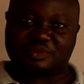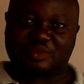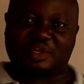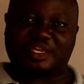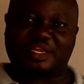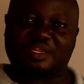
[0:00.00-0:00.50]

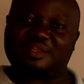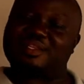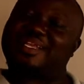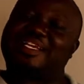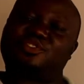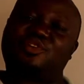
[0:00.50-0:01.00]
or
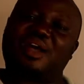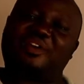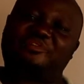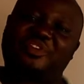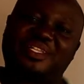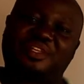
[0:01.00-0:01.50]
does not
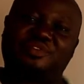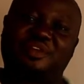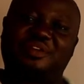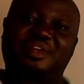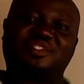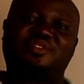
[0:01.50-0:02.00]
affect the
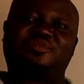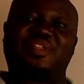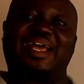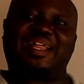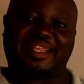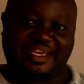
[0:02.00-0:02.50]
occurrence of
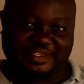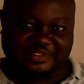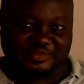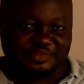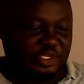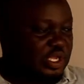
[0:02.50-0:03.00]
the other.
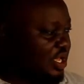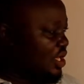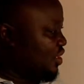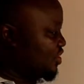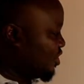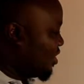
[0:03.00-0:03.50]

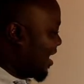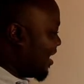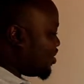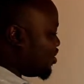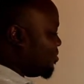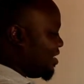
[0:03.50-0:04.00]
So,
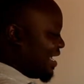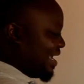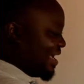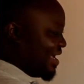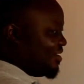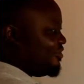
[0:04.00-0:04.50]
assuming I
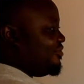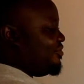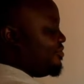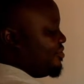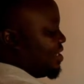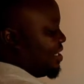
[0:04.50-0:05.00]
have,
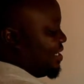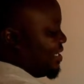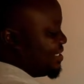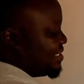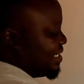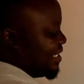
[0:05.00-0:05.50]

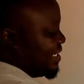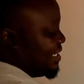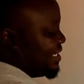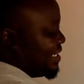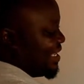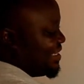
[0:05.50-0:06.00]
let's
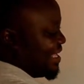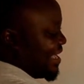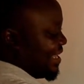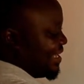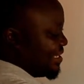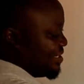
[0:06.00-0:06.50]
say, a
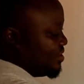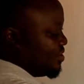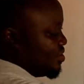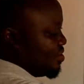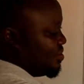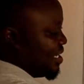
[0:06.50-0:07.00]
die,
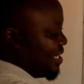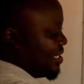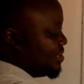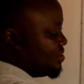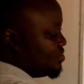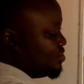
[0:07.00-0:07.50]

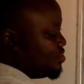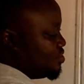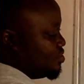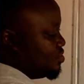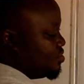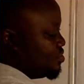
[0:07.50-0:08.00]
1,
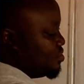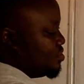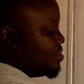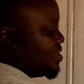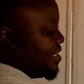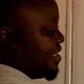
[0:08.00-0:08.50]

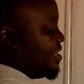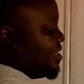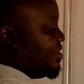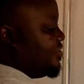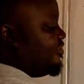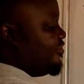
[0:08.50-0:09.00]
2,
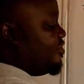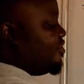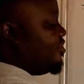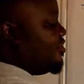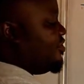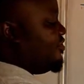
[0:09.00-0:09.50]
3,
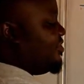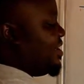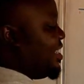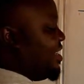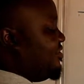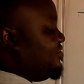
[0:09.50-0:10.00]
4,
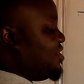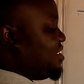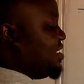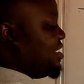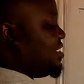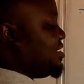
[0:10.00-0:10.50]
5,
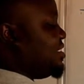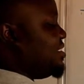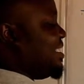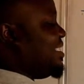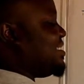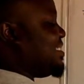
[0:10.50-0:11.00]
6.
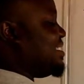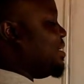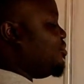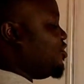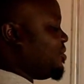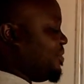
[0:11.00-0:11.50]
That's the
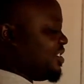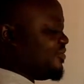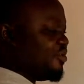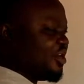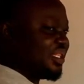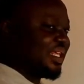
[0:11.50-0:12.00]
sample space
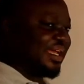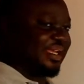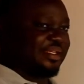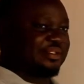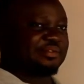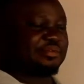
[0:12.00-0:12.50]
for a die.